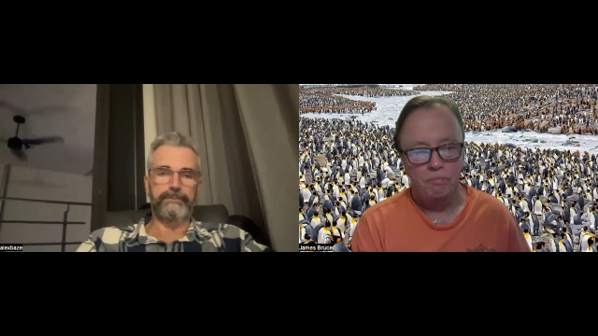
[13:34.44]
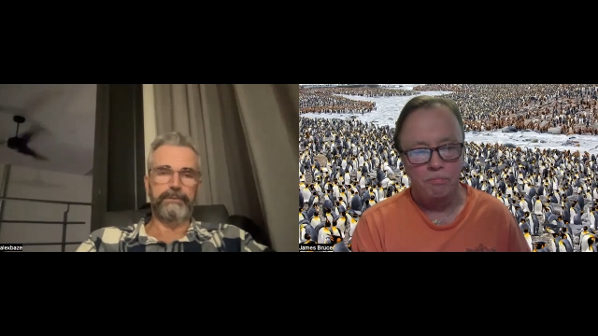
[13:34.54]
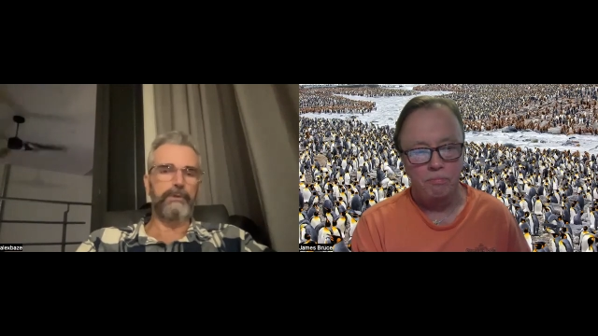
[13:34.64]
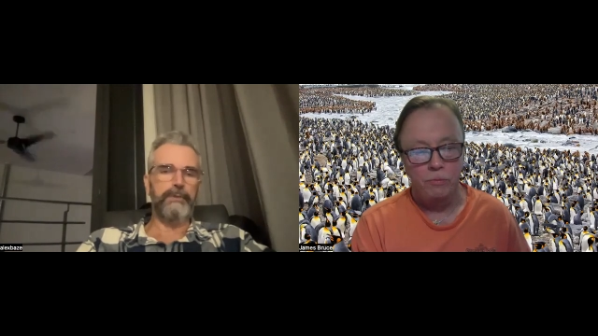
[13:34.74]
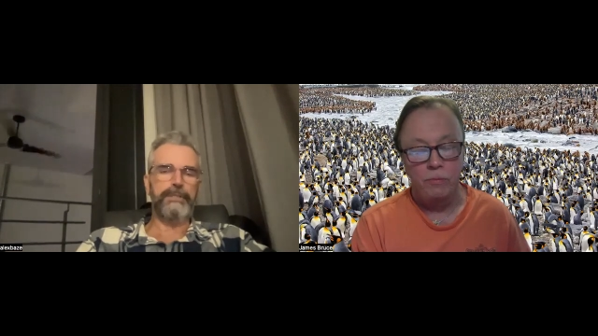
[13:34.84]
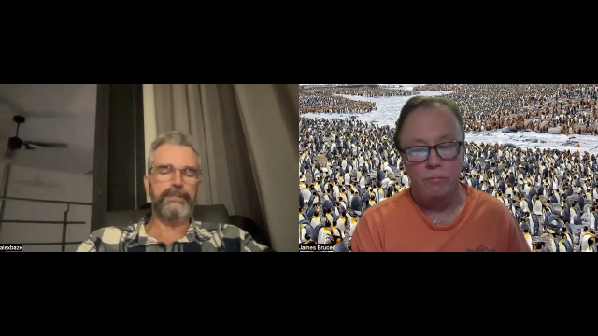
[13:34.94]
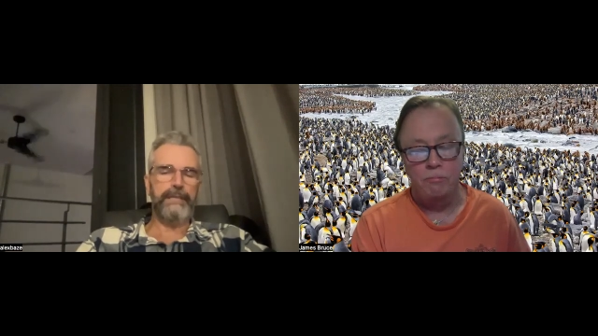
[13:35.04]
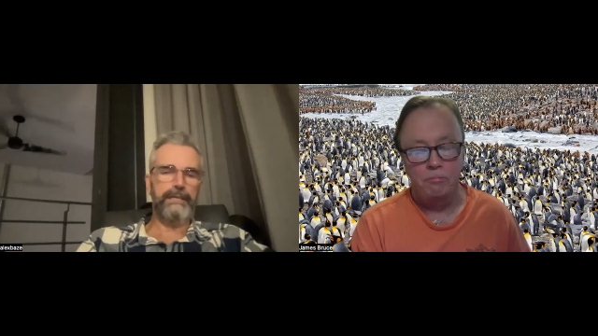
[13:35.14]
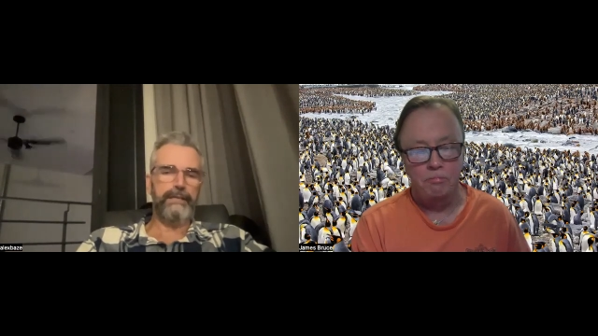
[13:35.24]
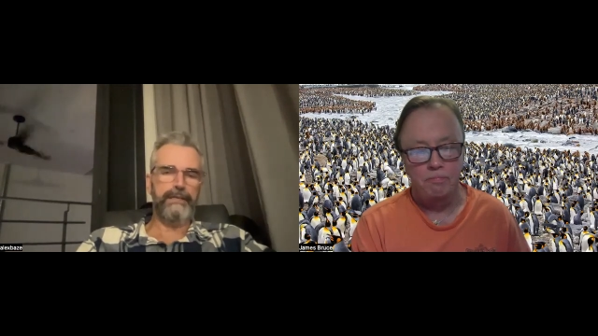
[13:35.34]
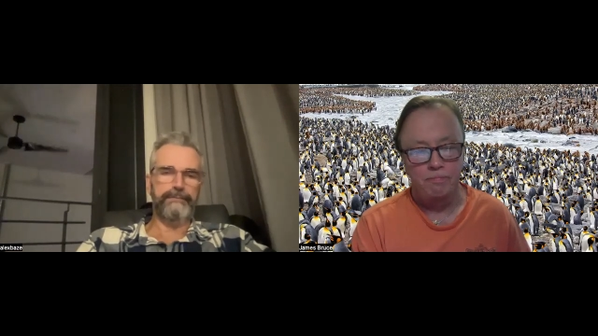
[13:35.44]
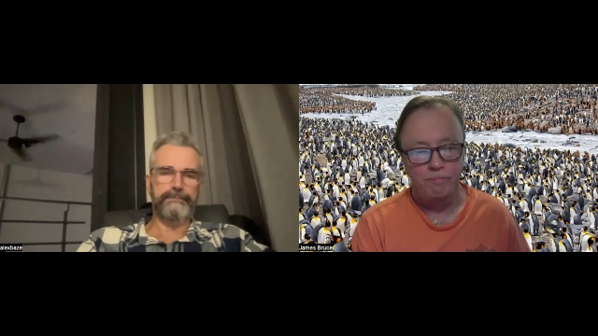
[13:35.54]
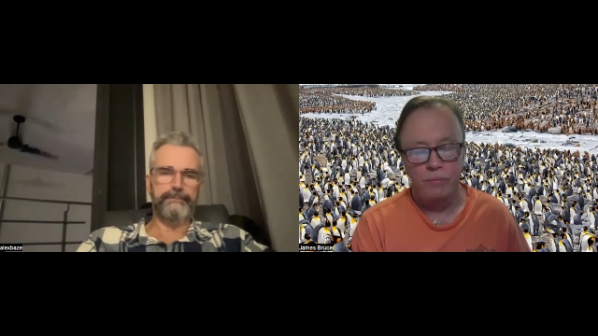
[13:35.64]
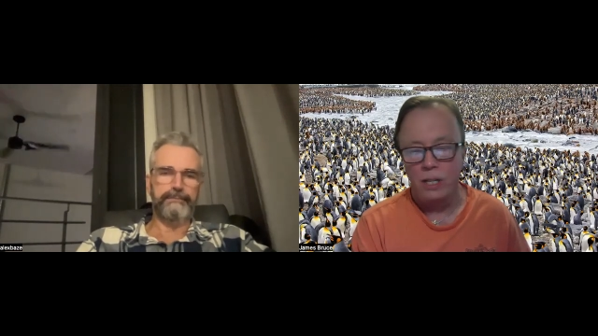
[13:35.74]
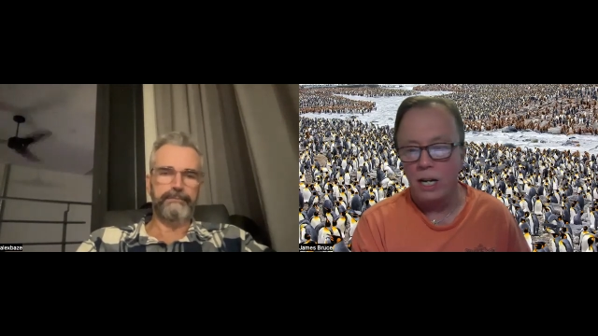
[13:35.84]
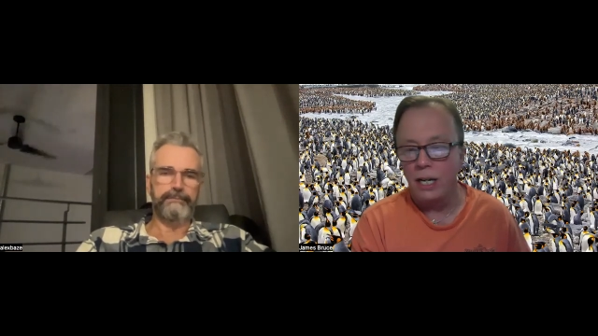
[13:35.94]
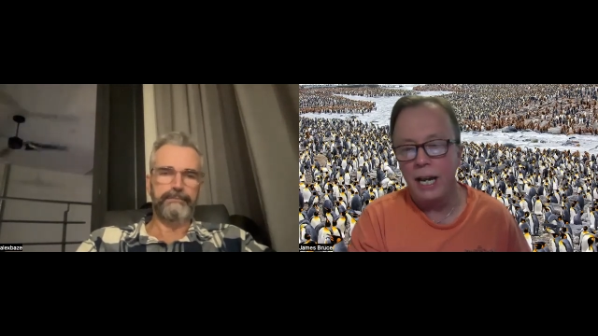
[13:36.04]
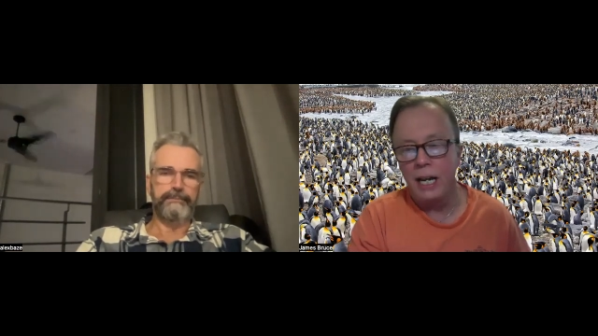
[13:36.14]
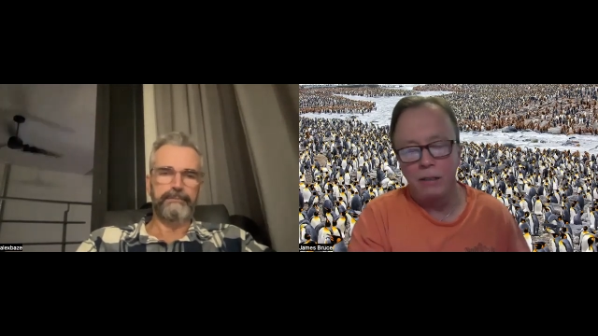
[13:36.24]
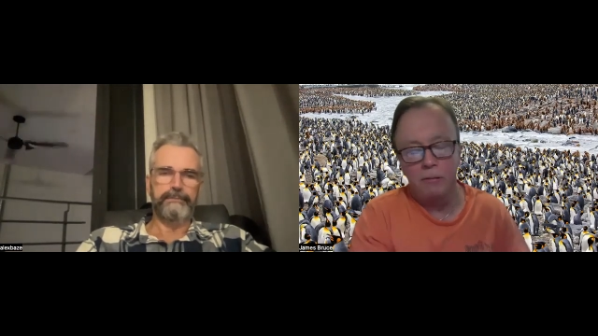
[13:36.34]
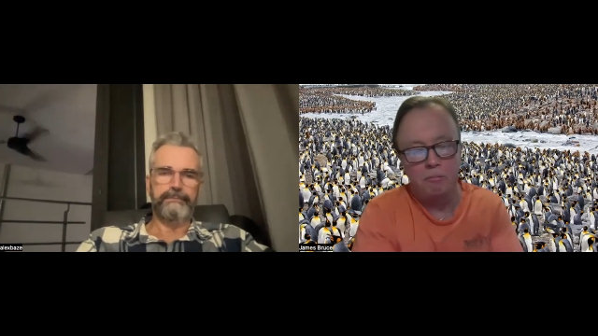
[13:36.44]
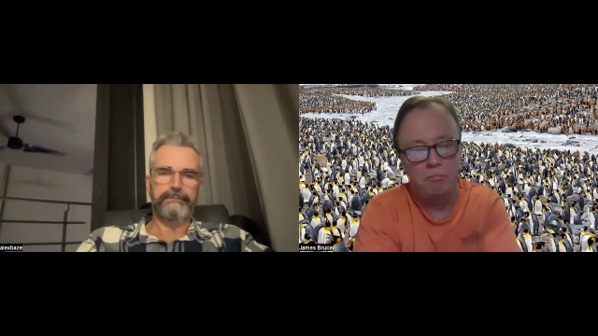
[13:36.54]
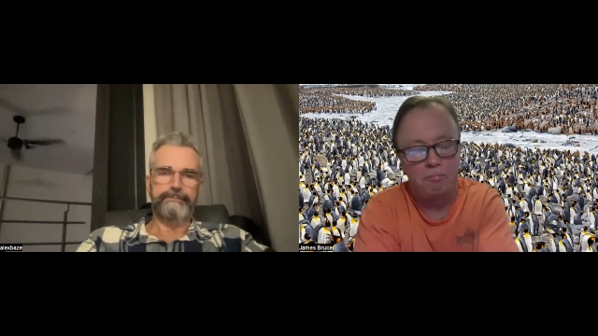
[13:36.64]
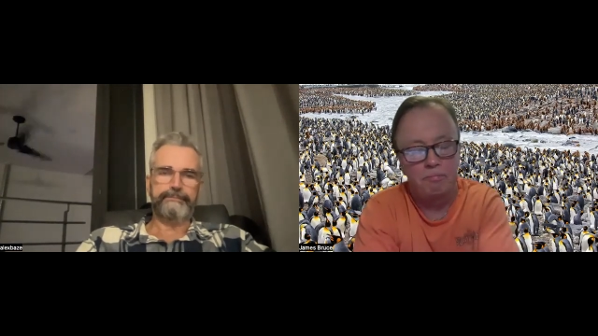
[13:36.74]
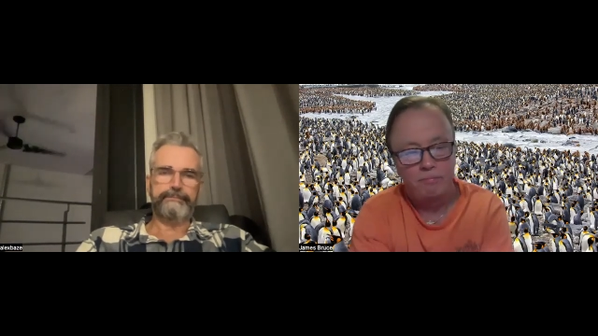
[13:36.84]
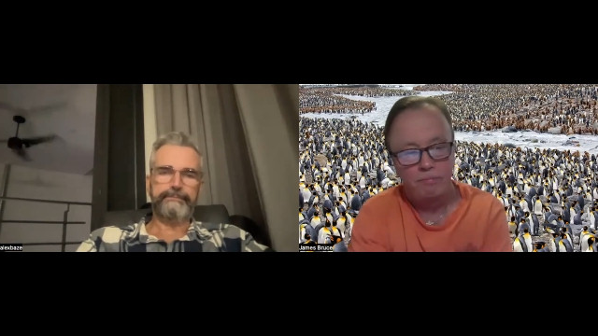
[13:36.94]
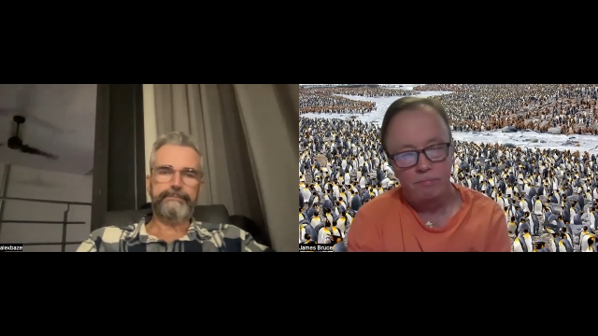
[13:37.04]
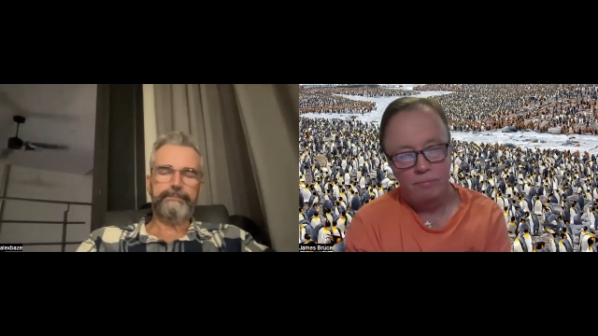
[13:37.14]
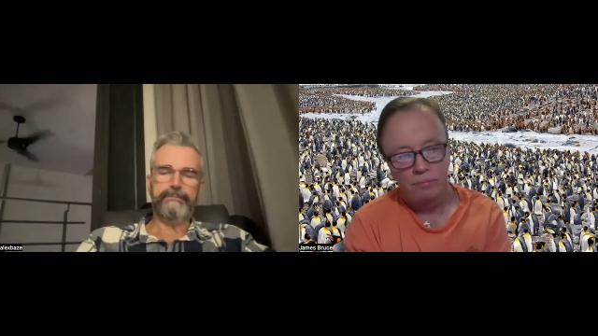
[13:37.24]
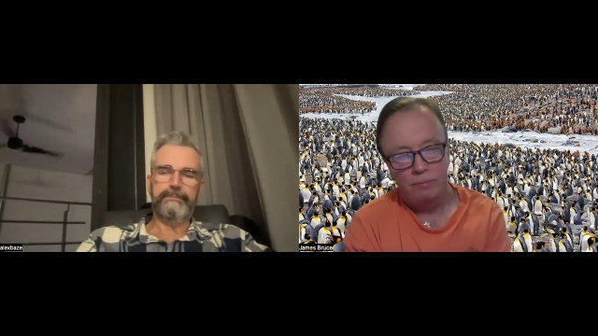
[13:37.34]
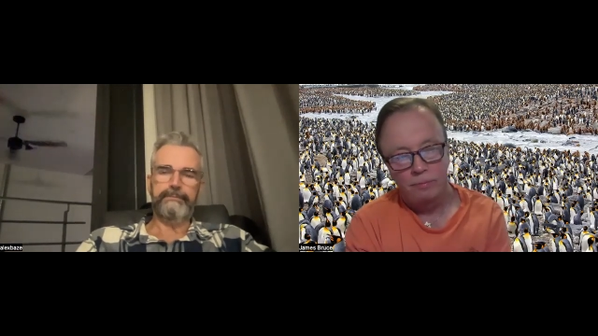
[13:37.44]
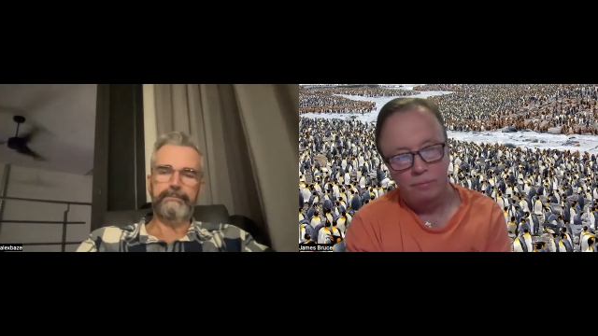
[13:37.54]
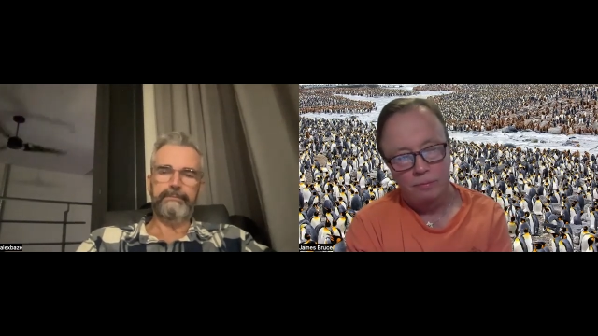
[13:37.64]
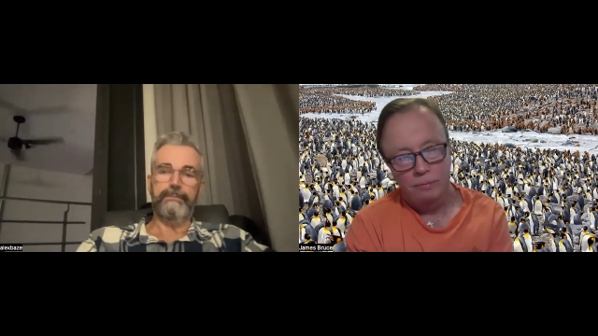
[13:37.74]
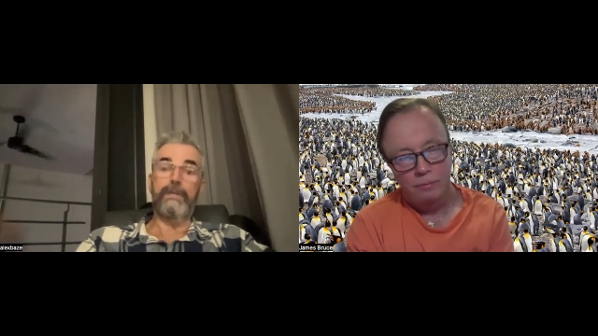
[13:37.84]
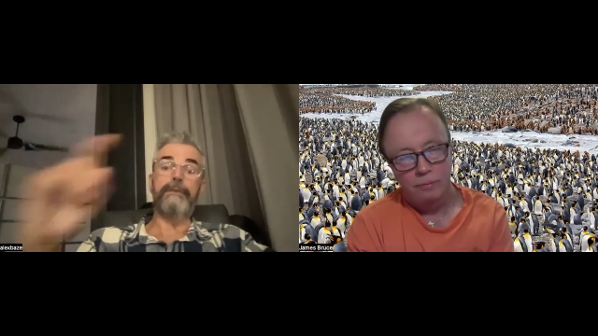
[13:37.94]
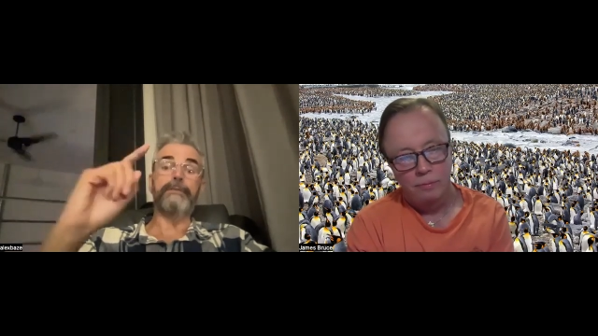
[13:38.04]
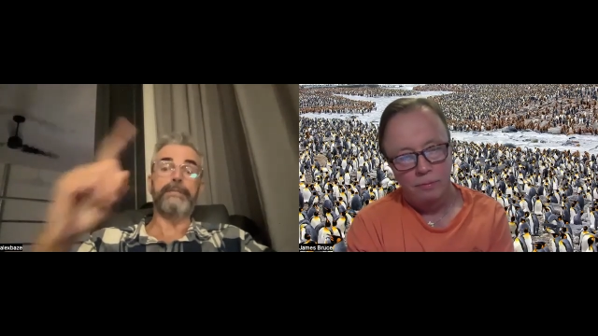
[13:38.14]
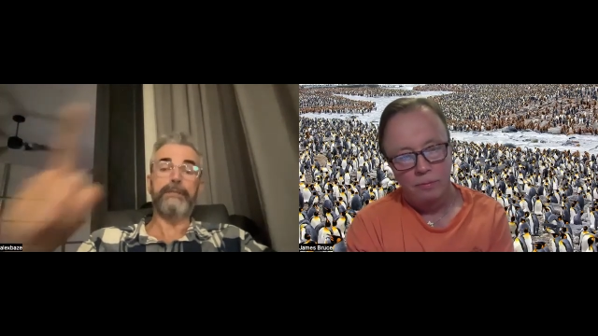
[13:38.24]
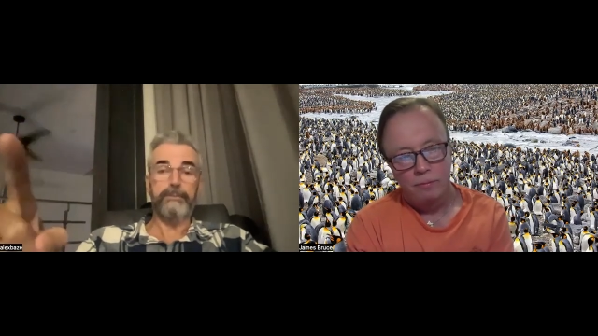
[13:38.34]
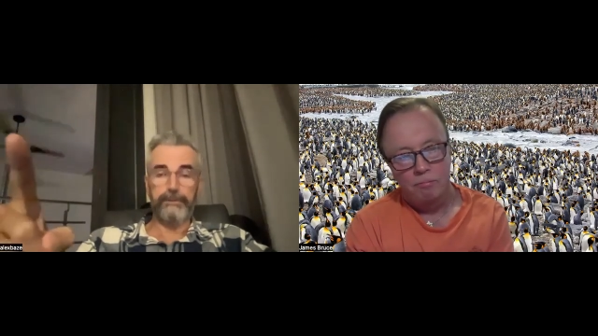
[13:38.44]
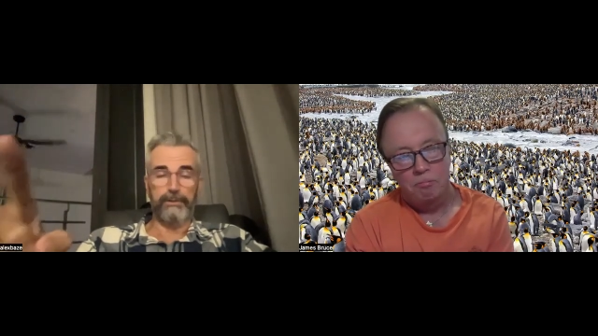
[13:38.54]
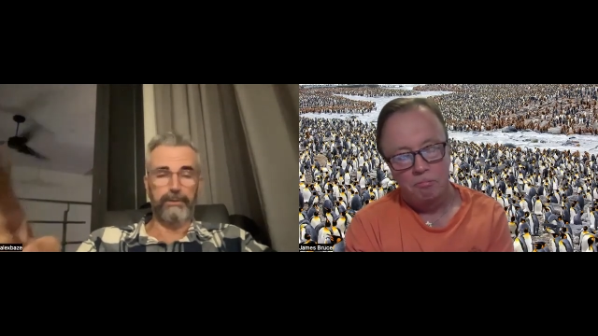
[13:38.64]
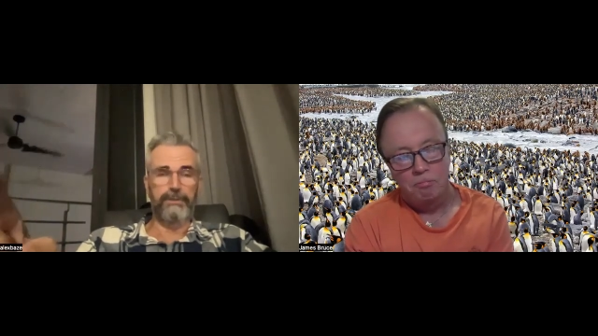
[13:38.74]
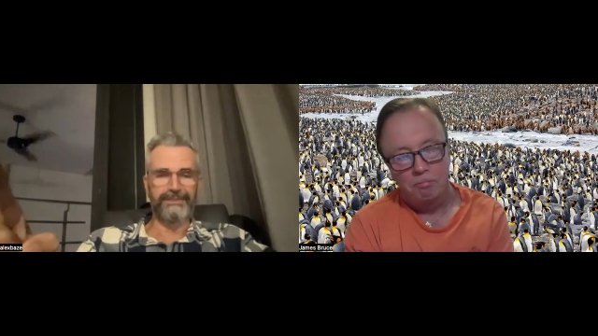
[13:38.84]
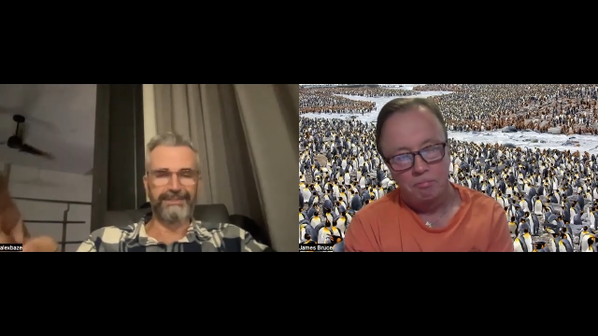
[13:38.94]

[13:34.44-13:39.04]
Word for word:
Speaker 1: Did we mention that yet? Not yet well, I have a terrible cold.